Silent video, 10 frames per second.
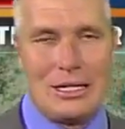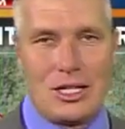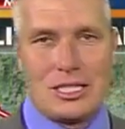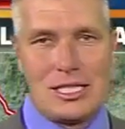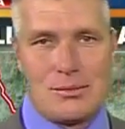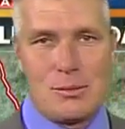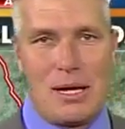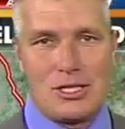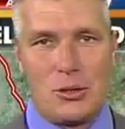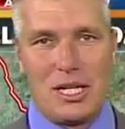Could see some
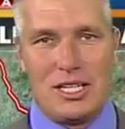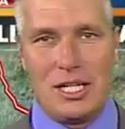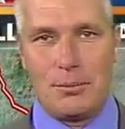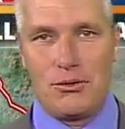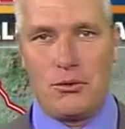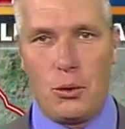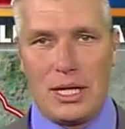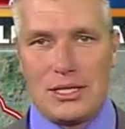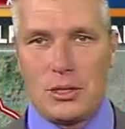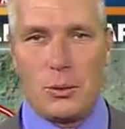spots already in the upper
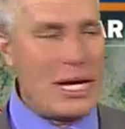40s. The